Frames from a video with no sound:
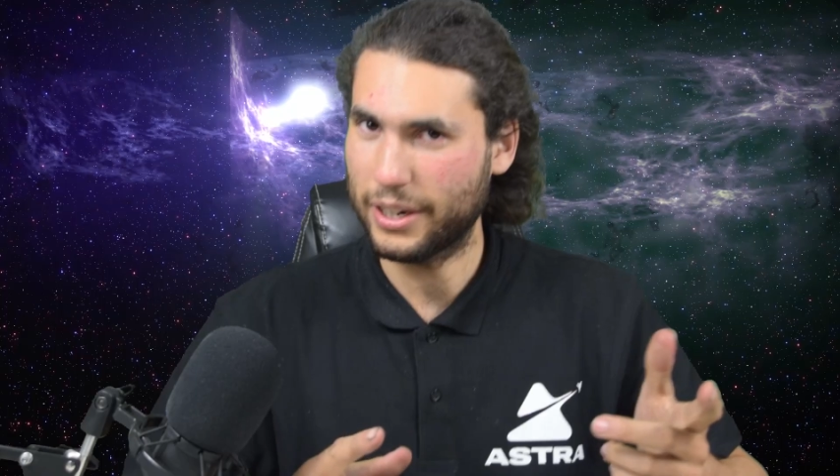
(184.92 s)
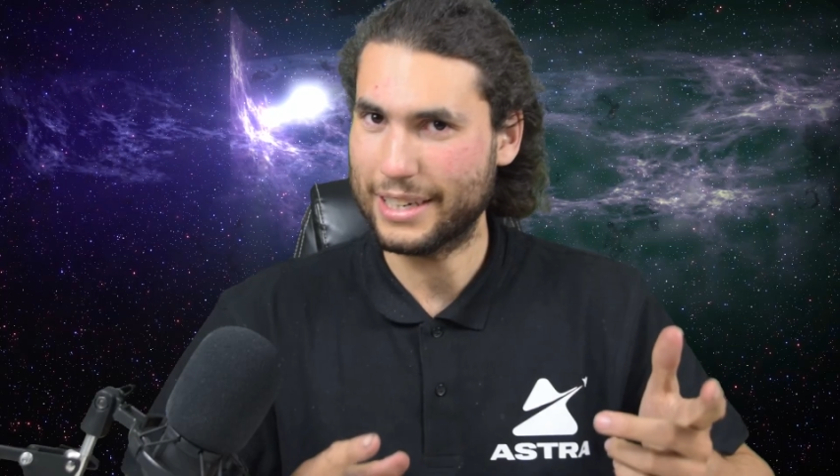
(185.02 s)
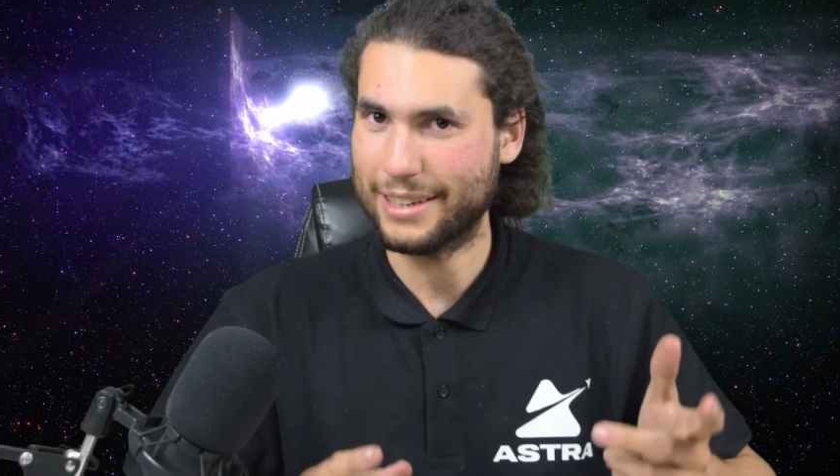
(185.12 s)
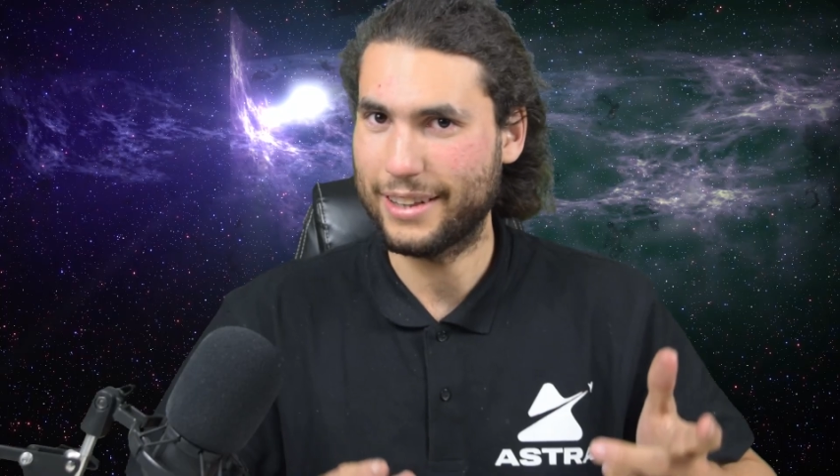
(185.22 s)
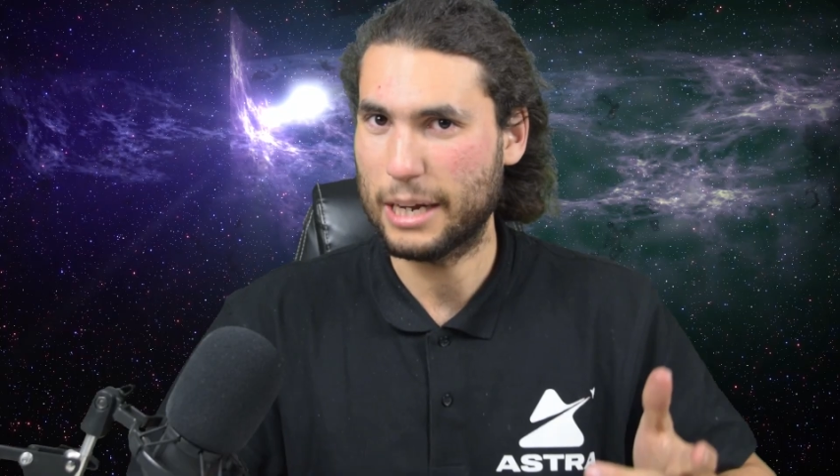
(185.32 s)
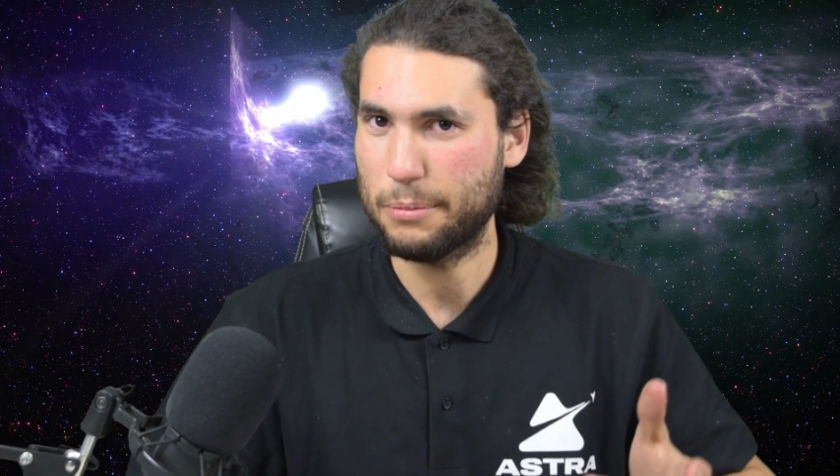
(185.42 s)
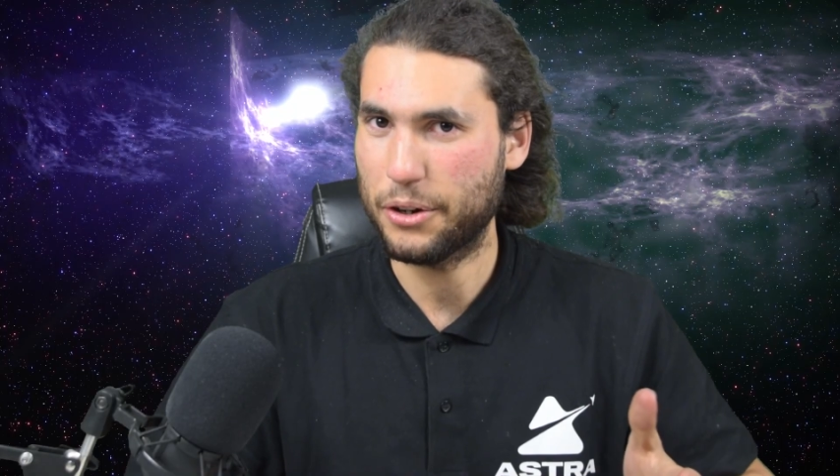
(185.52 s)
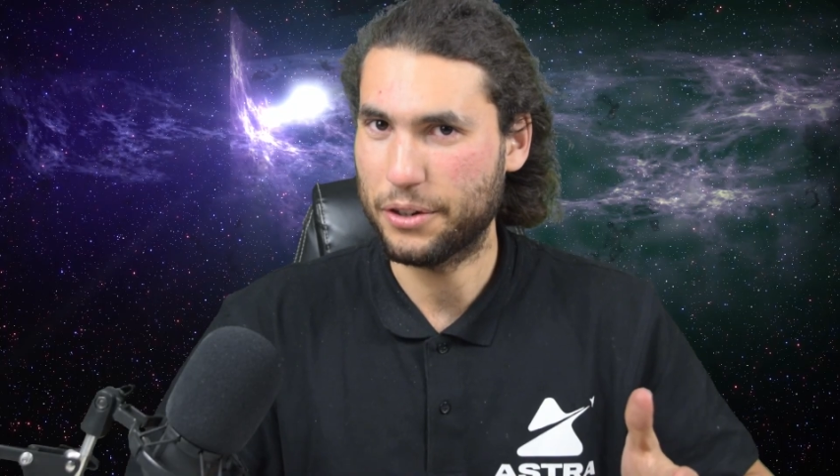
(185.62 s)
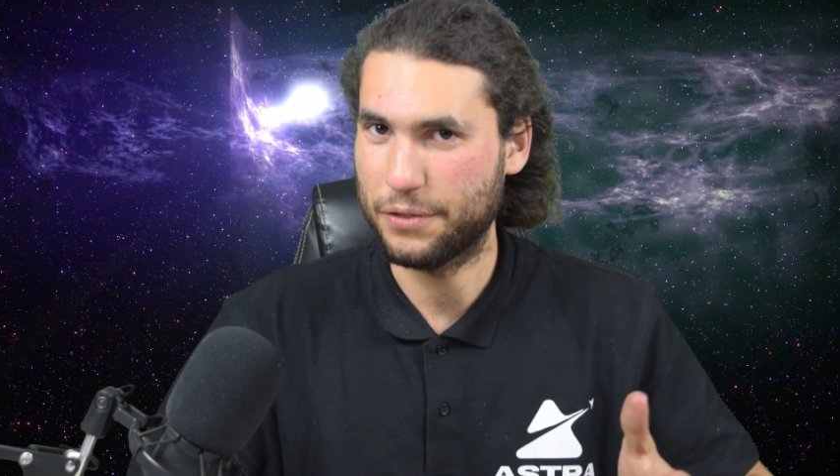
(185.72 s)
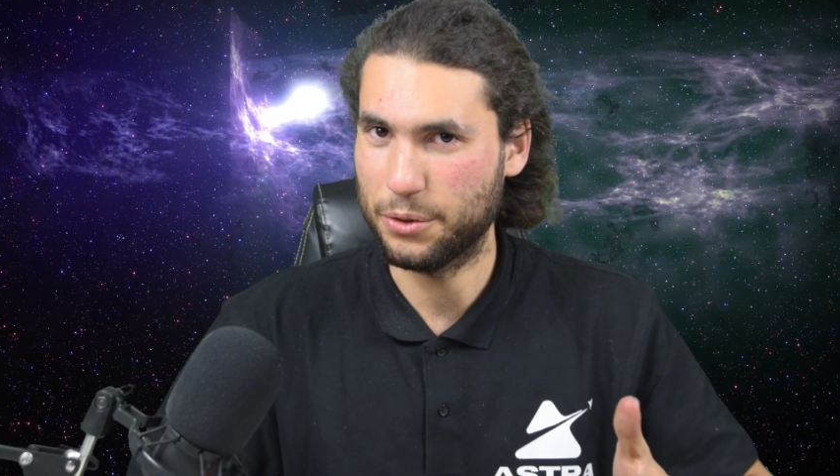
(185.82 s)
forget to think
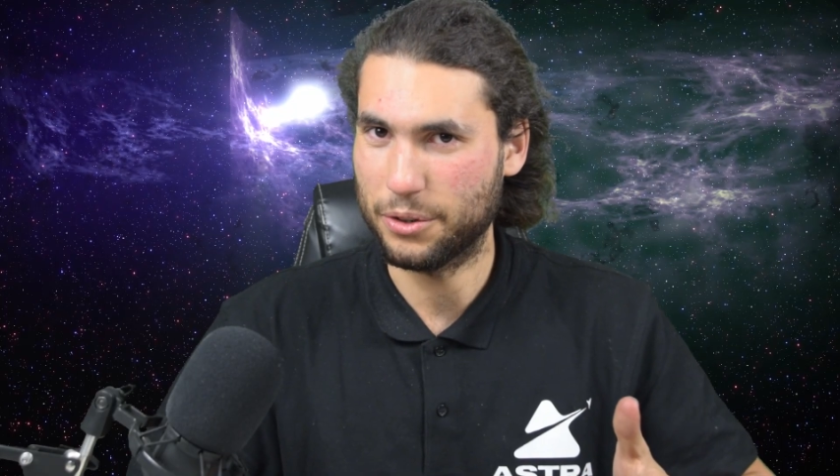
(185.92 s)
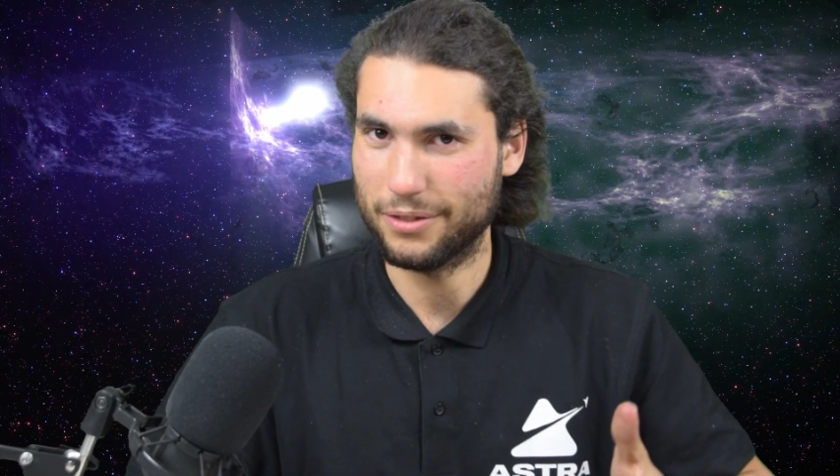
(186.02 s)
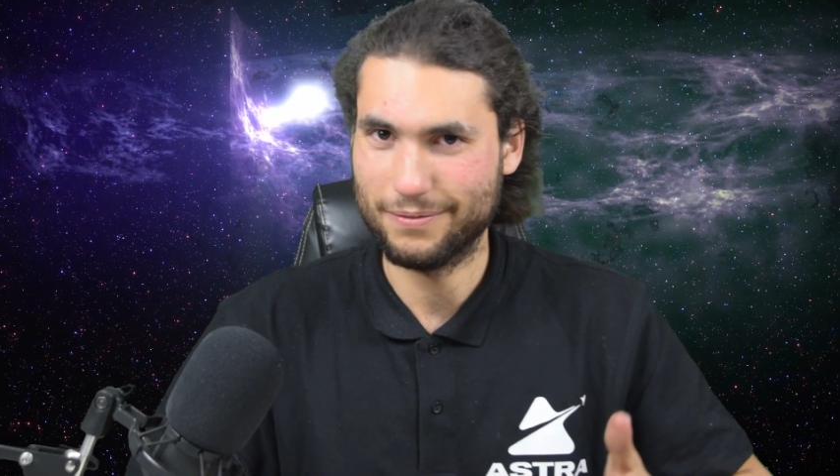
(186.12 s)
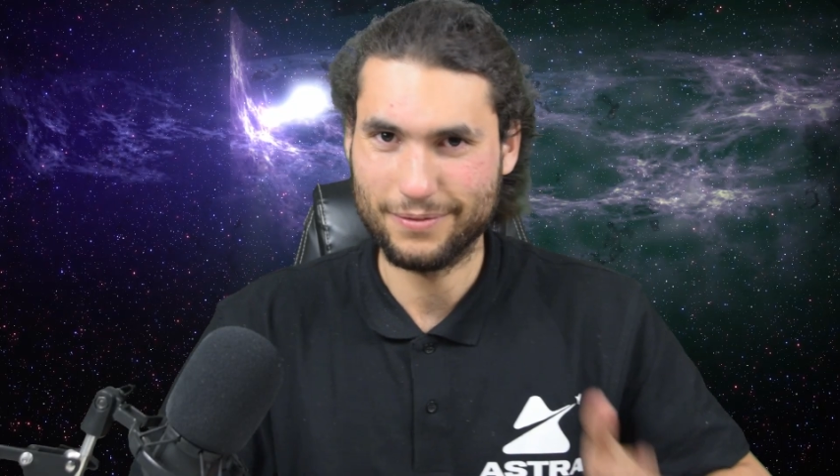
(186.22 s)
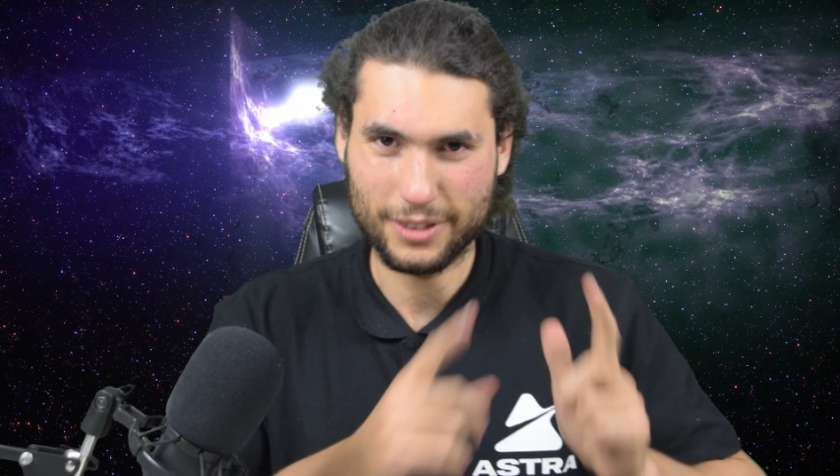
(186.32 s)
about your fuel.